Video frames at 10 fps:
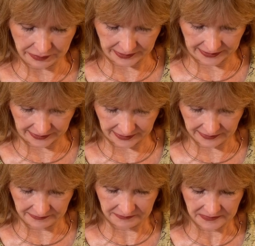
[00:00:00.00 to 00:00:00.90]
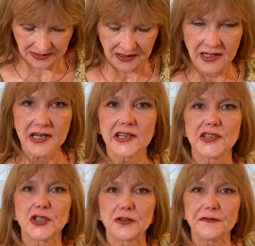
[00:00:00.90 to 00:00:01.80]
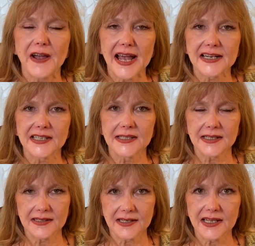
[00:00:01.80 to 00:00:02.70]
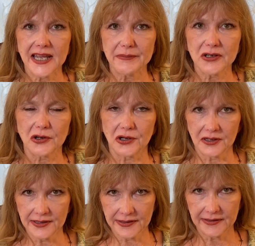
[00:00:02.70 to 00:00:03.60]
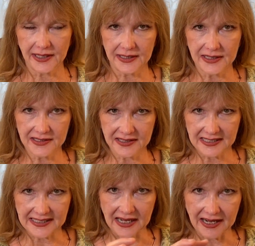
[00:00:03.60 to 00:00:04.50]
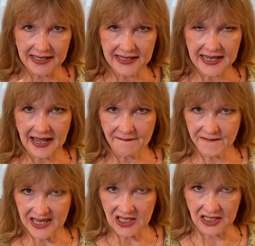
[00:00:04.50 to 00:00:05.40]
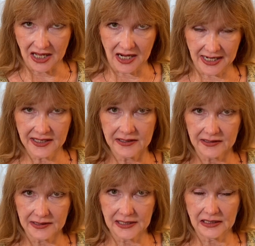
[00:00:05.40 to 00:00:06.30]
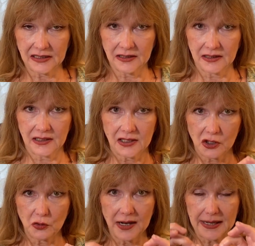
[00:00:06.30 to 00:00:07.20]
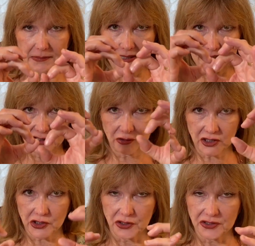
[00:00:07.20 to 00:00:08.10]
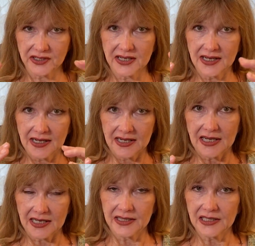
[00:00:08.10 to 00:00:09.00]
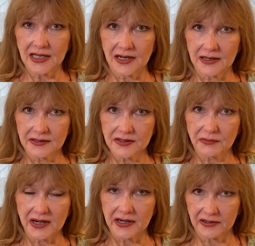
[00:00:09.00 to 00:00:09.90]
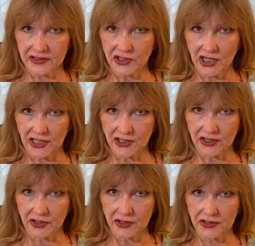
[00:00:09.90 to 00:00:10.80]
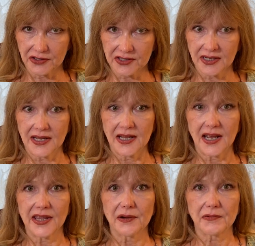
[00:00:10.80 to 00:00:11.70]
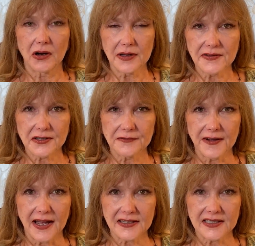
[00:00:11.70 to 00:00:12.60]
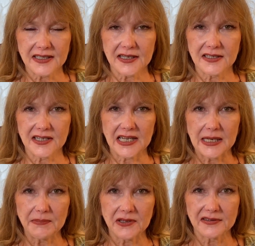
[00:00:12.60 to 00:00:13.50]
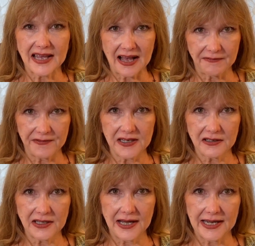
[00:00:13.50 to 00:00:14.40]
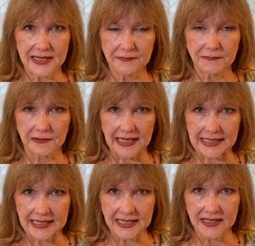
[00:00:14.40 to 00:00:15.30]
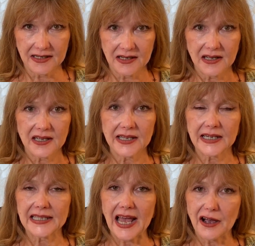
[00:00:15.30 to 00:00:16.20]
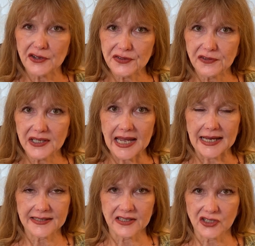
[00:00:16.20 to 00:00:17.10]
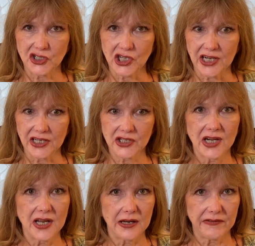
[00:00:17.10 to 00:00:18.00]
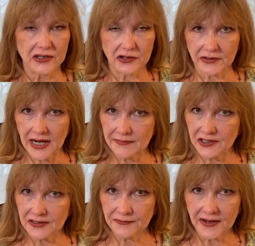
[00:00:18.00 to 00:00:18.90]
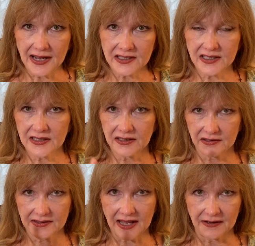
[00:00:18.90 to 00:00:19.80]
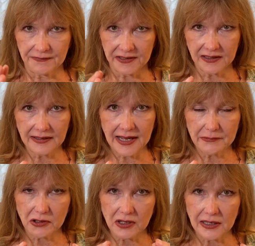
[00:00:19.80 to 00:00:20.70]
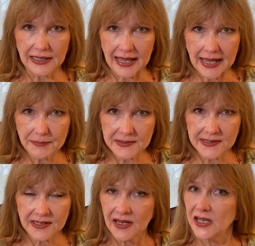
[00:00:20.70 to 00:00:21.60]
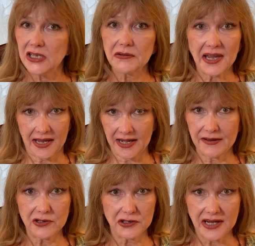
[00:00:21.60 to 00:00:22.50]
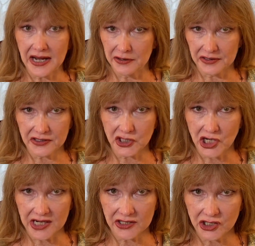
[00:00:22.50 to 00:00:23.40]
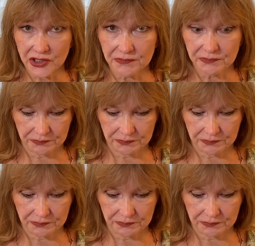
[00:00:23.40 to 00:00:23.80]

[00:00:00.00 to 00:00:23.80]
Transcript: breathing. Surfactant is a chemical that is inside the alveoli, the little grate-like structures in the lungs where air exchange occurs. And the role of surfactant is to keep those alveoli inflated. It allows for gas exchange. If you don't have surfactant, those alveoli will collapse. You can't have good air exchange.